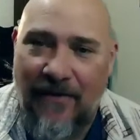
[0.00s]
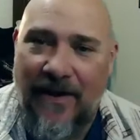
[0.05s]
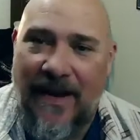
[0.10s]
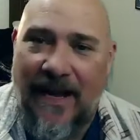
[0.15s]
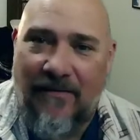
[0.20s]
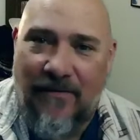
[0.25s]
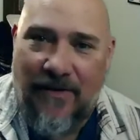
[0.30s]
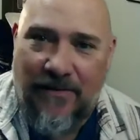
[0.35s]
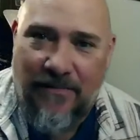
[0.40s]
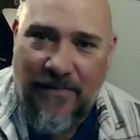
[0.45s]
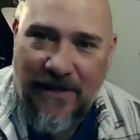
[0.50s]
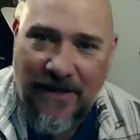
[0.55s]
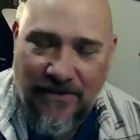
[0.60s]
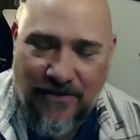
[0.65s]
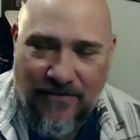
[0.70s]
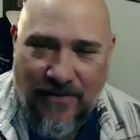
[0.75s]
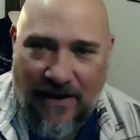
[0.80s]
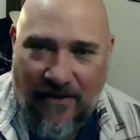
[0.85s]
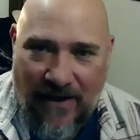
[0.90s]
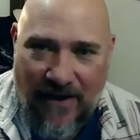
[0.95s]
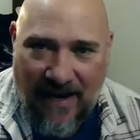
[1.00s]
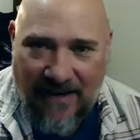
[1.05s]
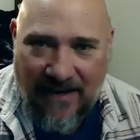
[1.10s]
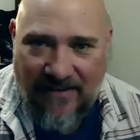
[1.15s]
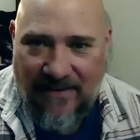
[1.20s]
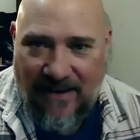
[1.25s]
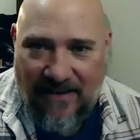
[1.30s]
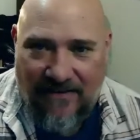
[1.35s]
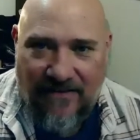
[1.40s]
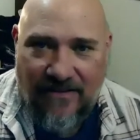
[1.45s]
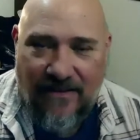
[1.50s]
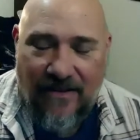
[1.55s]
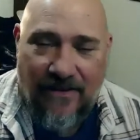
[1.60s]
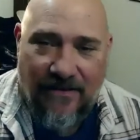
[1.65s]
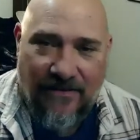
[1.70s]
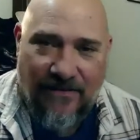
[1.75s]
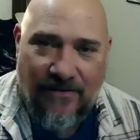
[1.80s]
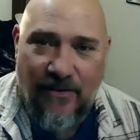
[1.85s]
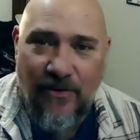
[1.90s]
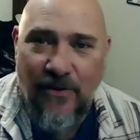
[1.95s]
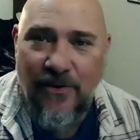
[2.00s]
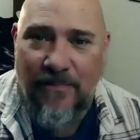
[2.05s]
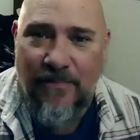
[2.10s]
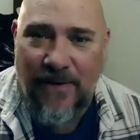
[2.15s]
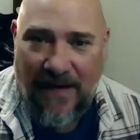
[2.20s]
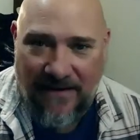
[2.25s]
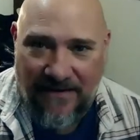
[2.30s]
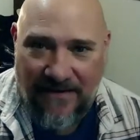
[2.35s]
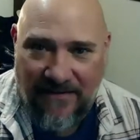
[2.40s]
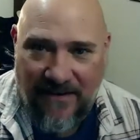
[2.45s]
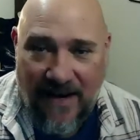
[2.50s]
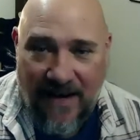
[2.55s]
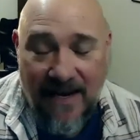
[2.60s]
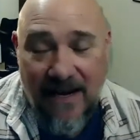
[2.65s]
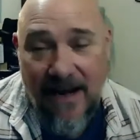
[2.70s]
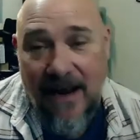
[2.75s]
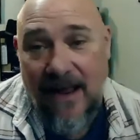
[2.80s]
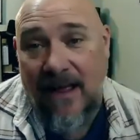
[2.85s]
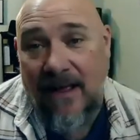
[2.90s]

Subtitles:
I have administrator access to this LearnUpon site.